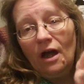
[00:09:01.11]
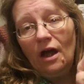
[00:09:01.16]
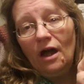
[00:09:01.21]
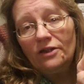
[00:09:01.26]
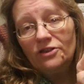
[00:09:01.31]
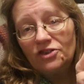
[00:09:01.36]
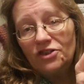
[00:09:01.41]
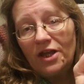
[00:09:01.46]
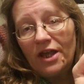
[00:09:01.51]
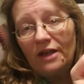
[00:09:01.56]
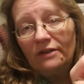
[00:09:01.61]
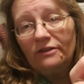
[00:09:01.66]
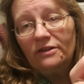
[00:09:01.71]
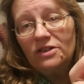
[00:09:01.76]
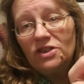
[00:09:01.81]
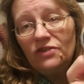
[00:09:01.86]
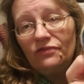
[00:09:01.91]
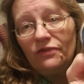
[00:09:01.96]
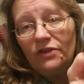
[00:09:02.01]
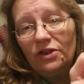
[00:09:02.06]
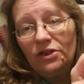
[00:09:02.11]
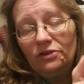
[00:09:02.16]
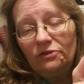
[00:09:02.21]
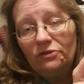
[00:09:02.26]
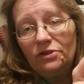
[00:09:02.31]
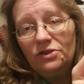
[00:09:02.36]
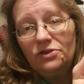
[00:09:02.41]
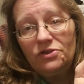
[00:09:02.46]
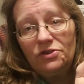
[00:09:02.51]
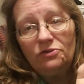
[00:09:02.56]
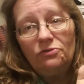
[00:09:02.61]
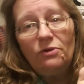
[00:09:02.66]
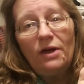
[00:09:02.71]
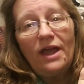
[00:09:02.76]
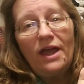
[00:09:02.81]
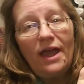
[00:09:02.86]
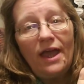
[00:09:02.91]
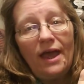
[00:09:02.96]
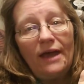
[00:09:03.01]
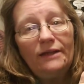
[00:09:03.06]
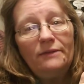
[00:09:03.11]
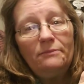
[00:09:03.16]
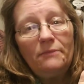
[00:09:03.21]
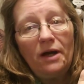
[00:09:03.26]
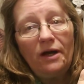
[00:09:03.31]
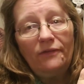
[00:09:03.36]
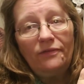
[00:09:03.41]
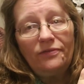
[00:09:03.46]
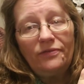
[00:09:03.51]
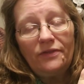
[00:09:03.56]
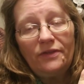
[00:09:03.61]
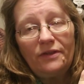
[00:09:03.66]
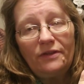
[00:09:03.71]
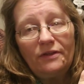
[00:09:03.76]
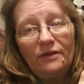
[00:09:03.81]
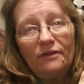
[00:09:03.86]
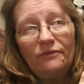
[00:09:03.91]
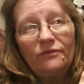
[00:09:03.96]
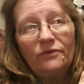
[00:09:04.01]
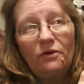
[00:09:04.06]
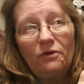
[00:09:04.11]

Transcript: a challenge for you to do a hat a month, of